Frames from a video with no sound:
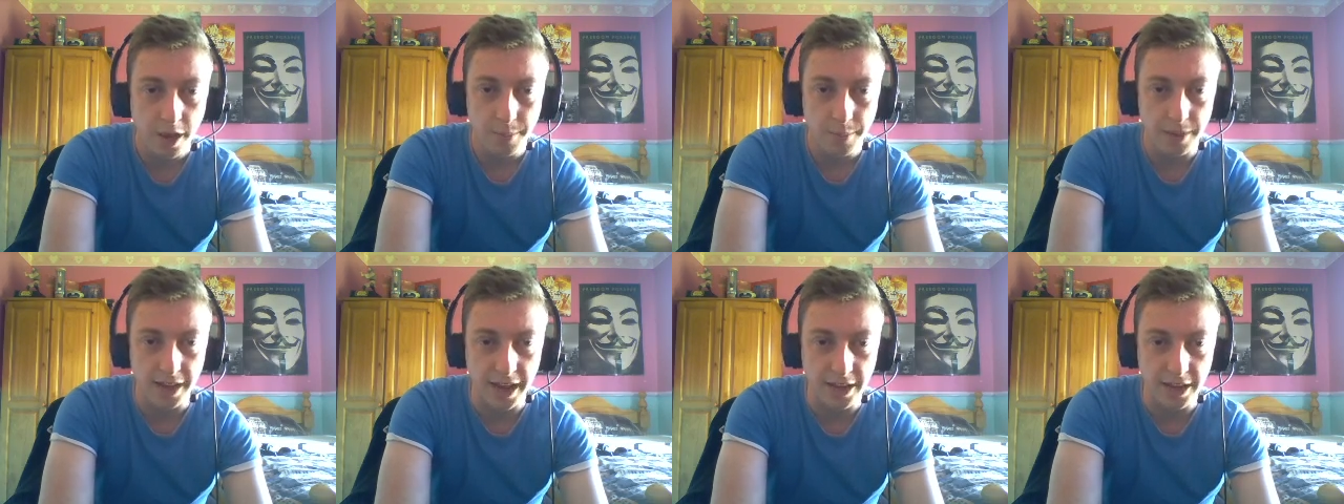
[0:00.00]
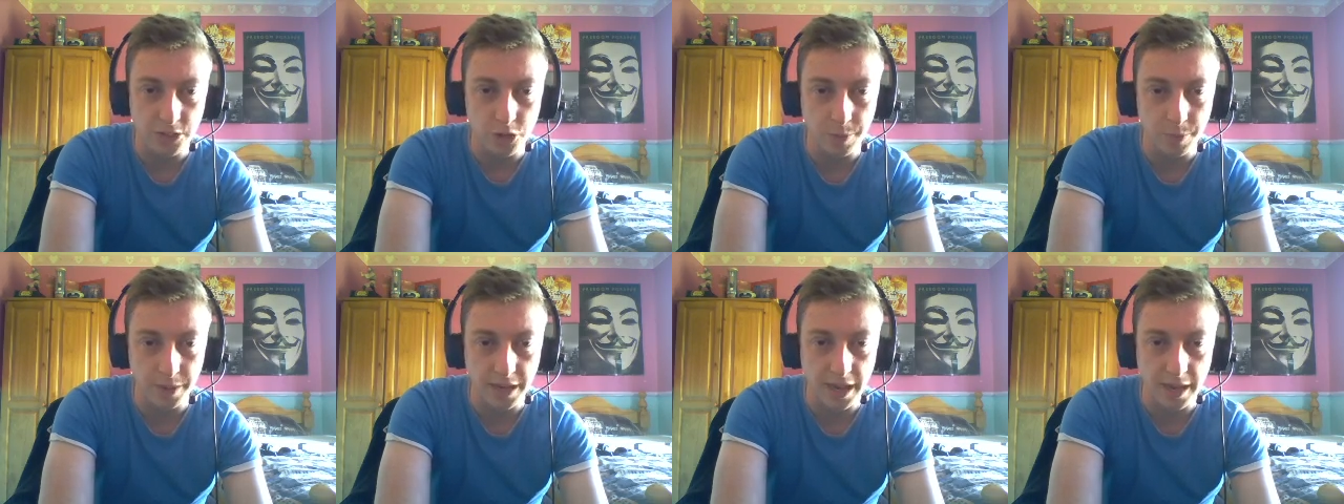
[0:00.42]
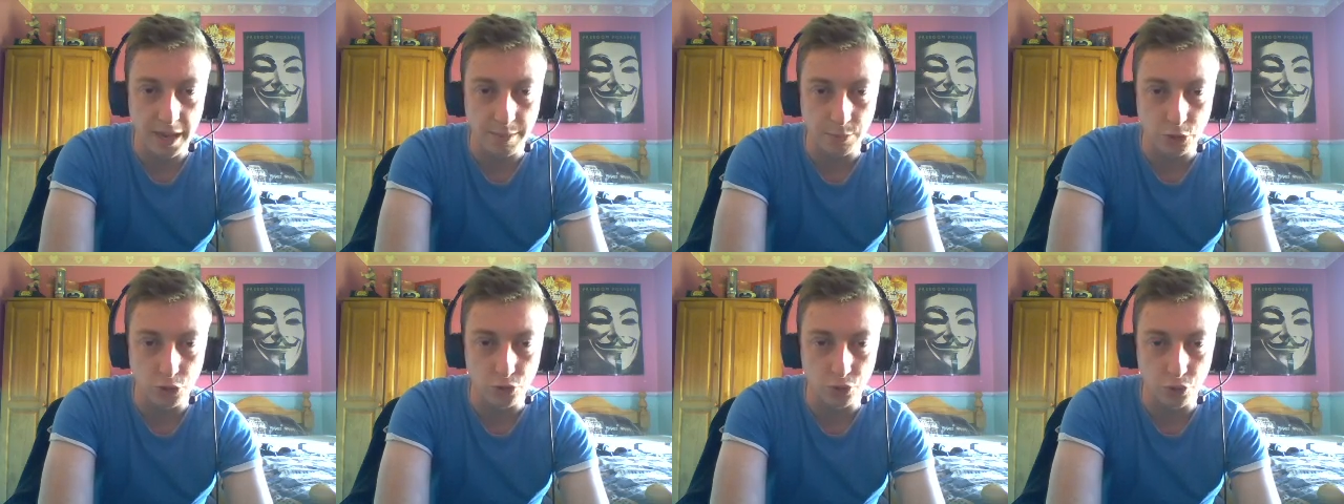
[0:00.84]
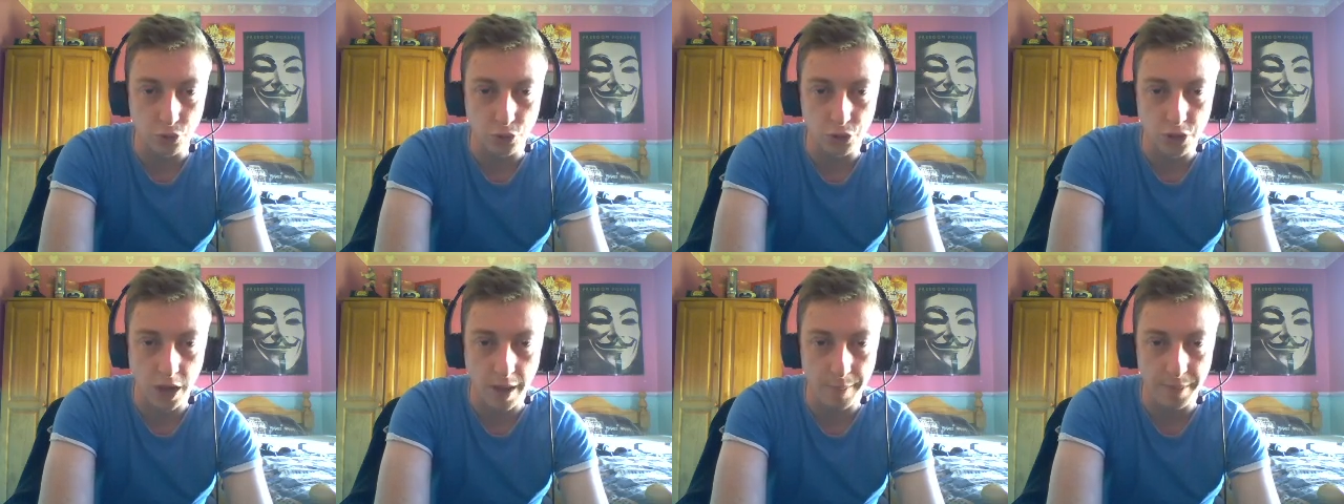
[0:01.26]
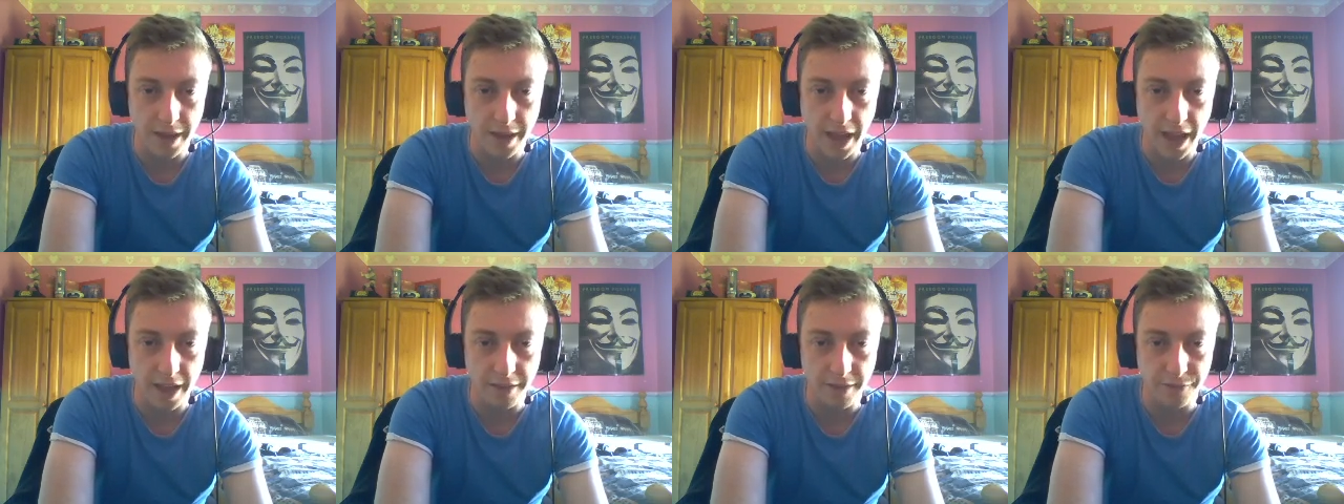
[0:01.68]
but Lesnar became a true top
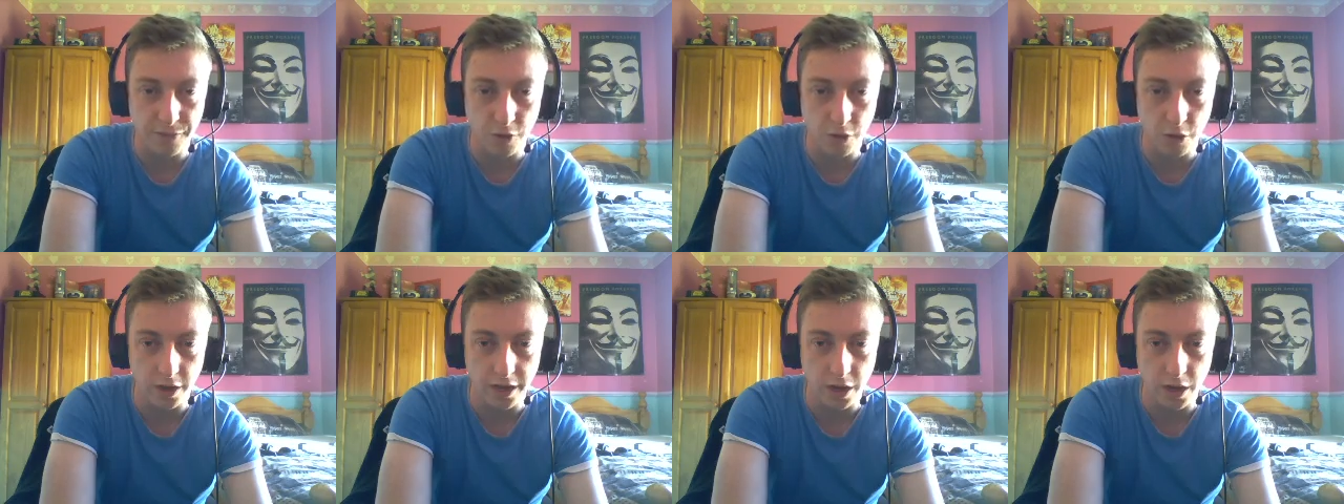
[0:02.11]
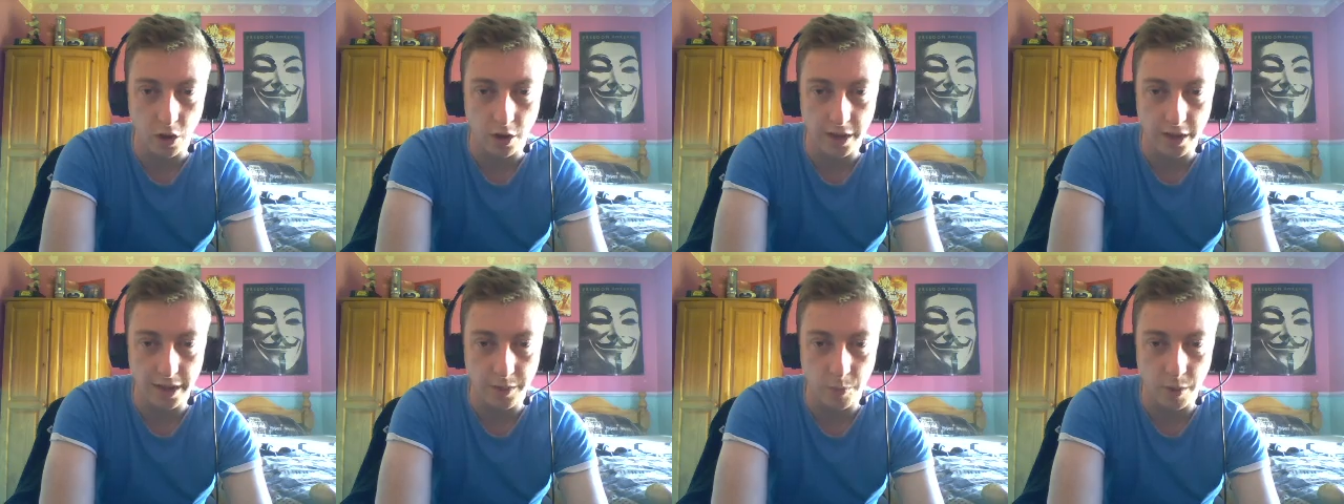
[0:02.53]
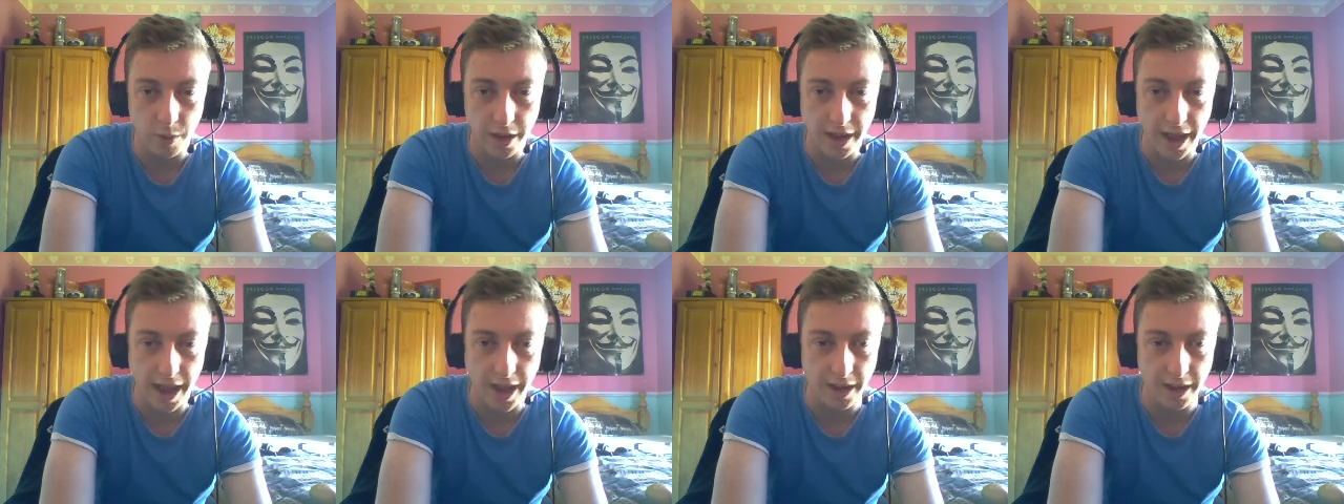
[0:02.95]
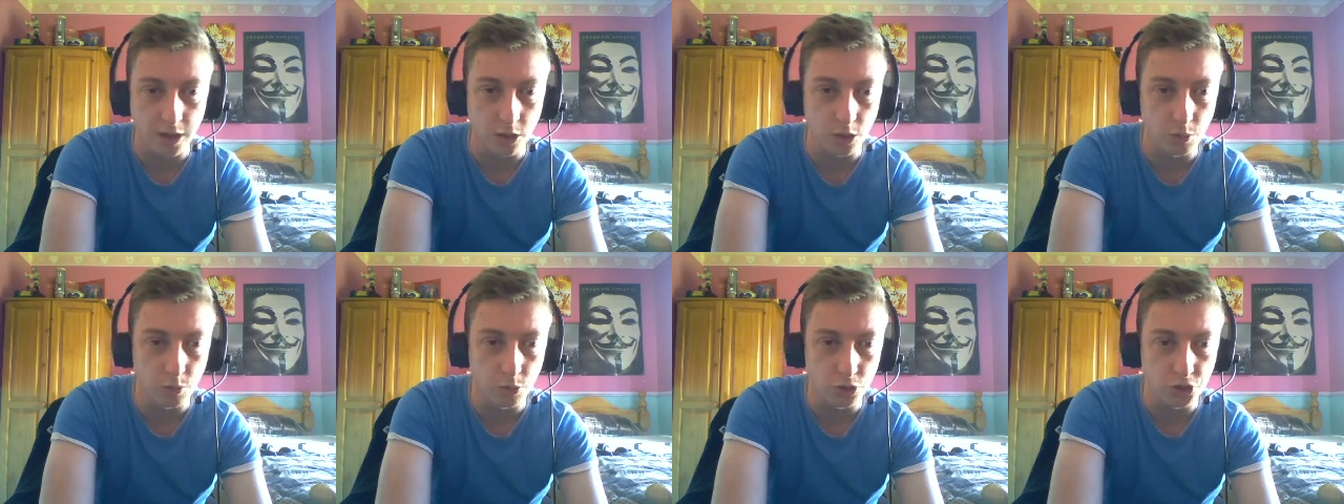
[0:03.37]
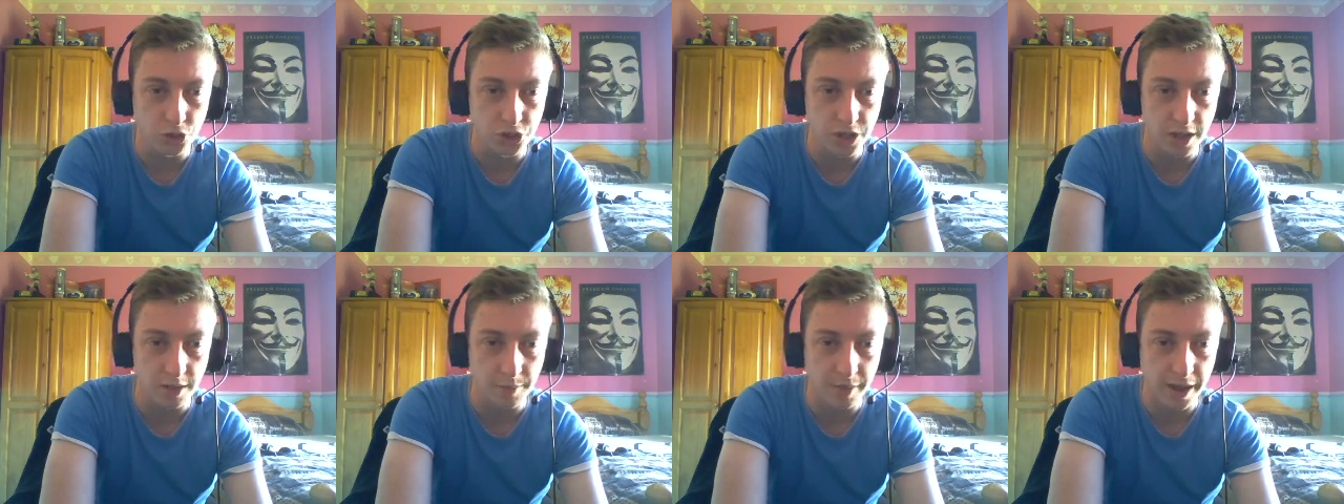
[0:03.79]
guy fairly early when Angle was
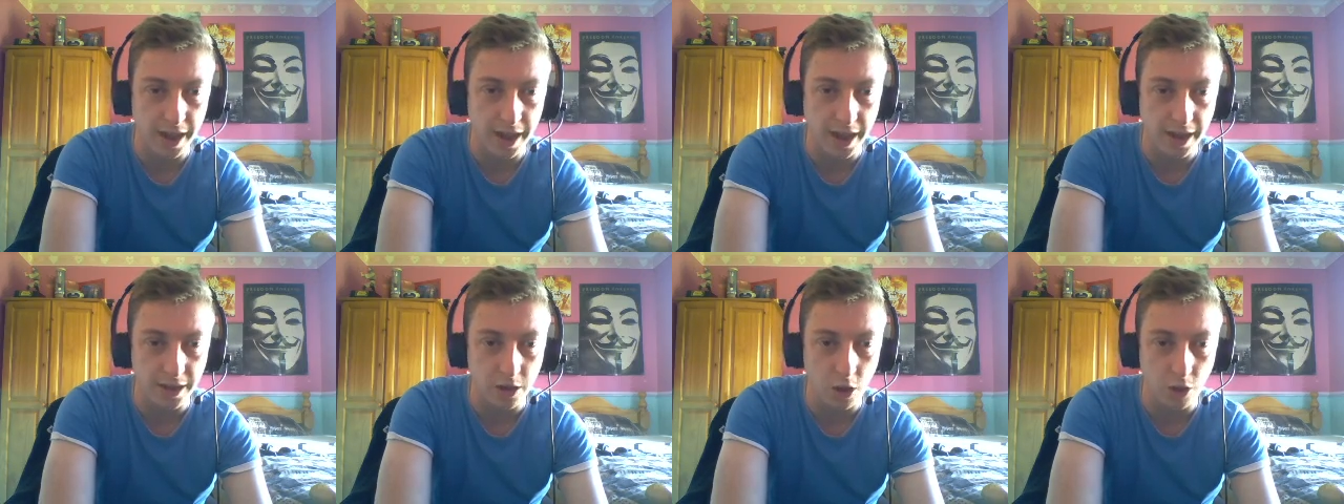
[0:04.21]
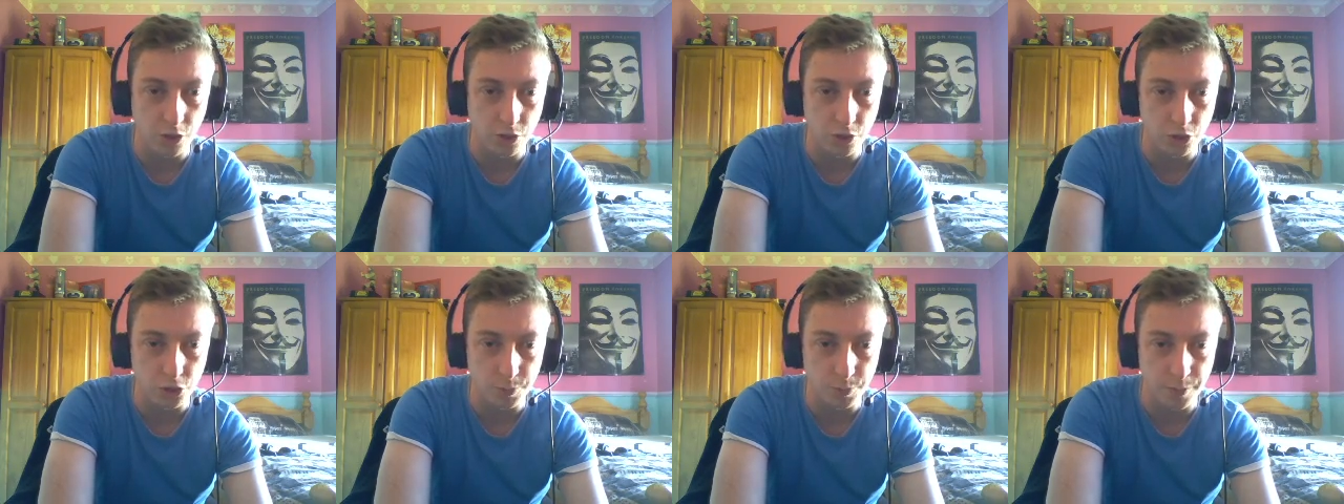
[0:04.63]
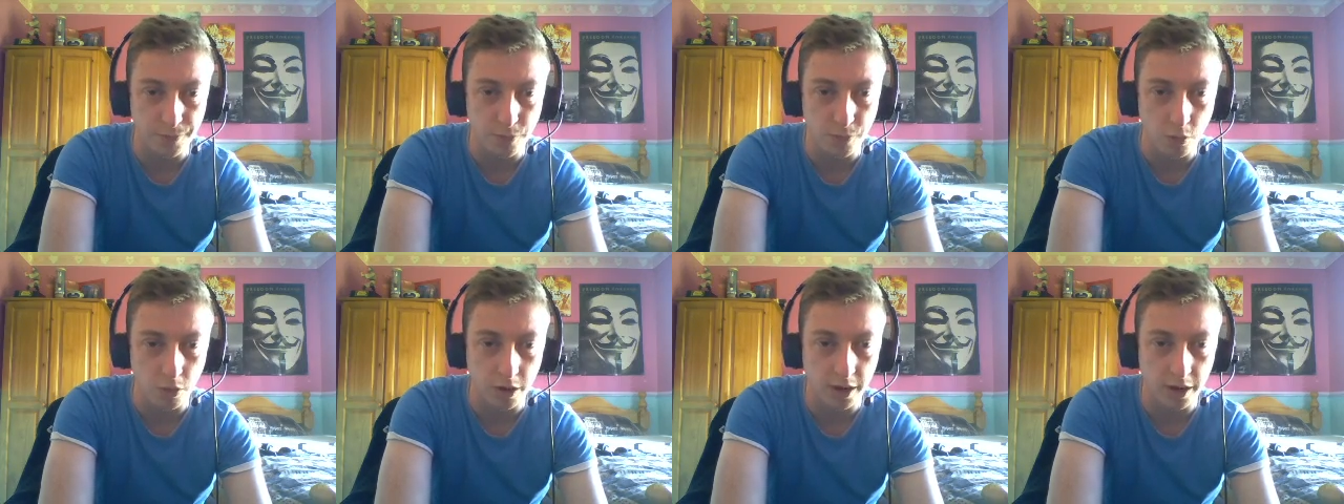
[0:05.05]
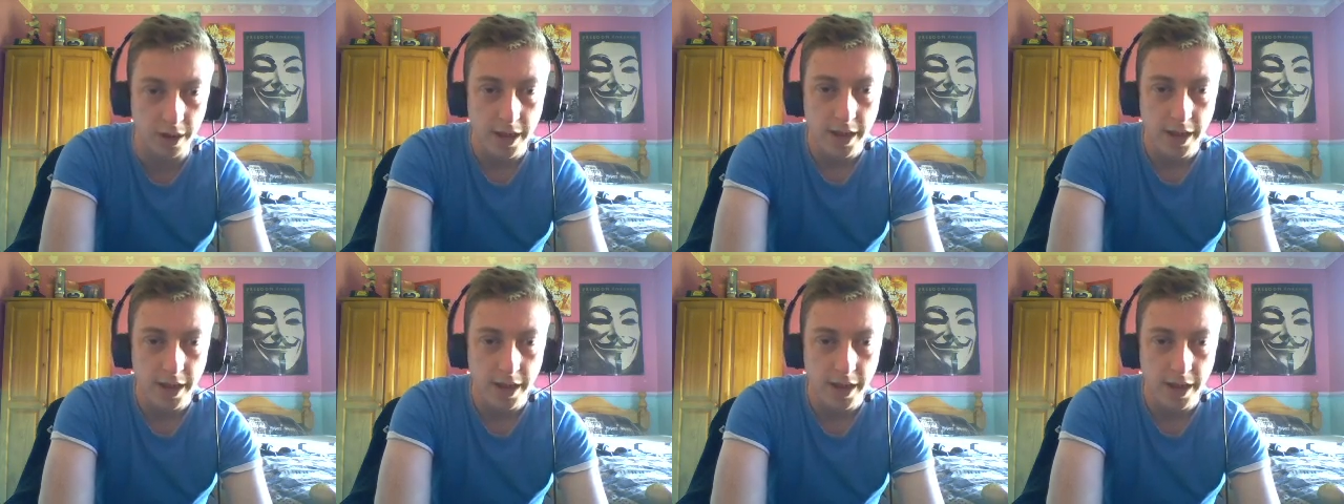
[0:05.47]
still behind others before